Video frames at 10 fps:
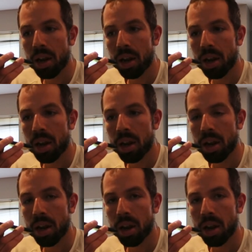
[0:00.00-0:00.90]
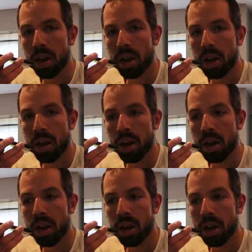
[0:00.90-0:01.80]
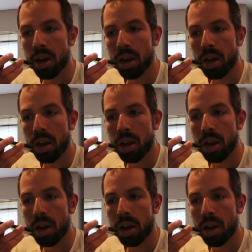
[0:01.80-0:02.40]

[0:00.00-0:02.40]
Nothing is said.